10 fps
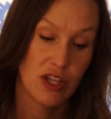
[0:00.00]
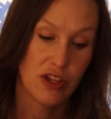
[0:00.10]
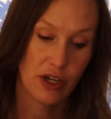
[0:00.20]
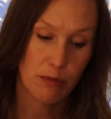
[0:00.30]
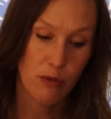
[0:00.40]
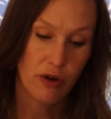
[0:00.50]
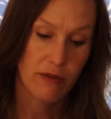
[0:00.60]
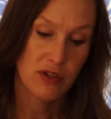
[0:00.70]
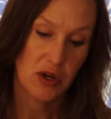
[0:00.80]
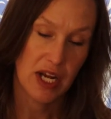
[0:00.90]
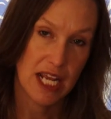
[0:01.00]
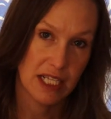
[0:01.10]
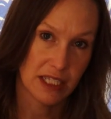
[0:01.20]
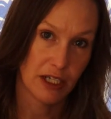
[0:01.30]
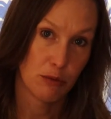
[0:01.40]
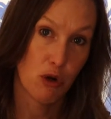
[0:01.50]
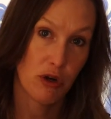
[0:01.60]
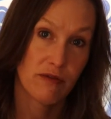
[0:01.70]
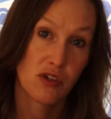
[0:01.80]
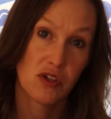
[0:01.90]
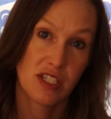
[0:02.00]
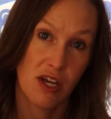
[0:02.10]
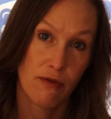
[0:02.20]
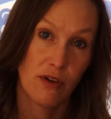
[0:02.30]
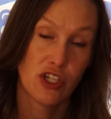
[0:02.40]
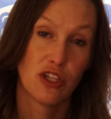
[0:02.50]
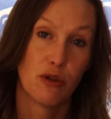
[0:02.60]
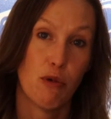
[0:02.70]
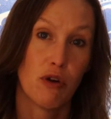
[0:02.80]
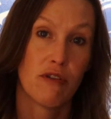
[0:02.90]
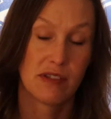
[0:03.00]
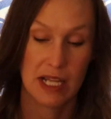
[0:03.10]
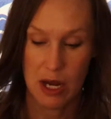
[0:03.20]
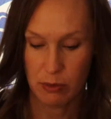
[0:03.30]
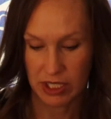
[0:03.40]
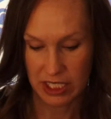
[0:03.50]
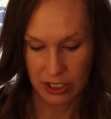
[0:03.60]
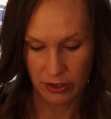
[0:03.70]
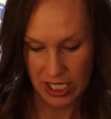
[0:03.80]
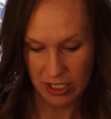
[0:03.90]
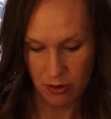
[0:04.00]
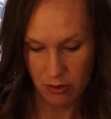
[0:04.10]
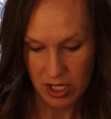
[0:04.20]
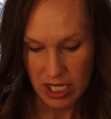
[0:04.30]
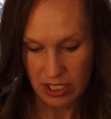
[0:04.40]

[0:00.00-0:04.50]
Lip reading: Their motives are hidden. Their motives are selfish and their motives lie within their ego.